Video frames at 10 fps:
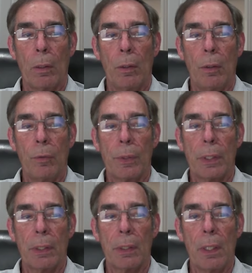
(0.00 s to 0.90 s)
you
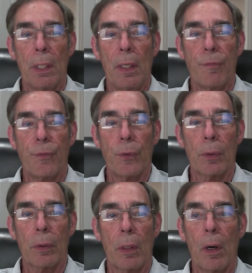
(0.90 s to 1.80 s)
can, if
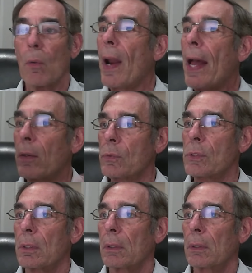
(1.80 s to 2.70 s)
you're
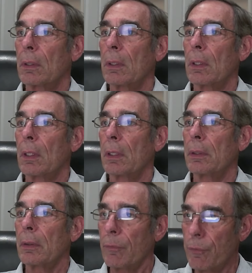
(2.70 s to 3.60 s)
aroused
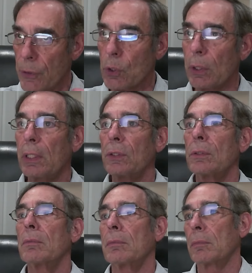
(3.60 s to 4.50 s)
visually,
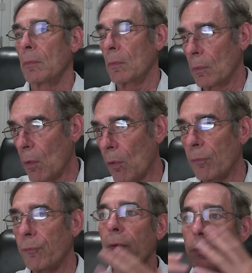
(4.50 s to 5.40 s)

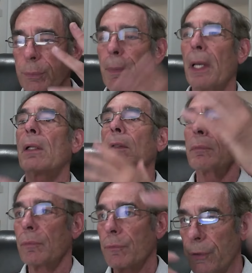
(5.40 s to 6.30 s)
the
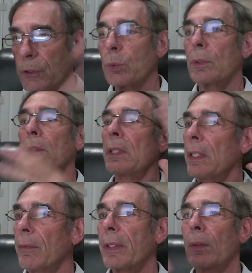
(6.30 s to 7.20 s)
smell, visual,
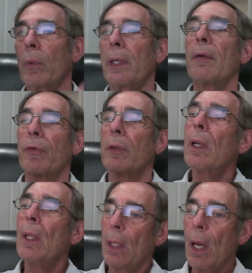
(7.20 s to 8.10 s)
hearing, whatever,
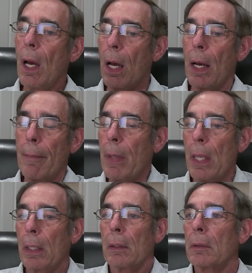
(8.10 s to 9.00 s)

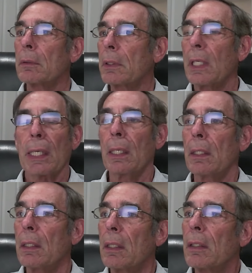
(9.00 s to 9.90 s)
it'll kick
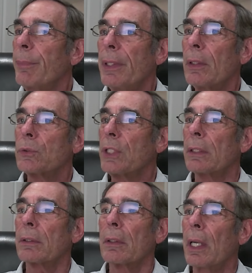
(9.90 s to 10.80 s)
in the libido
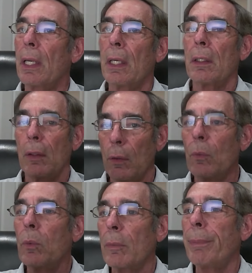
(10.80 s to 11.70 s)
center and
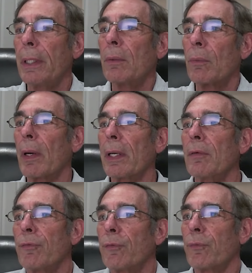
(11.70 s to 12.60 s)
you will be
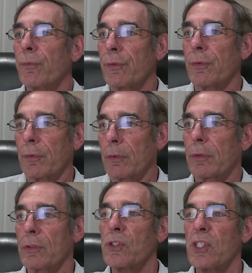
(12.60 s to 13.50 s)
ready
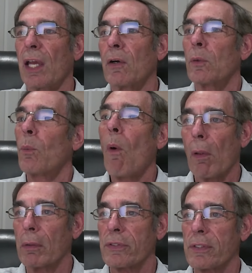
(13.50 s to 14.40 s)
to scale the
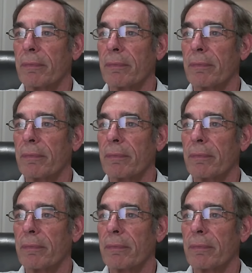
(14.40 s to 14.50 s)
walls.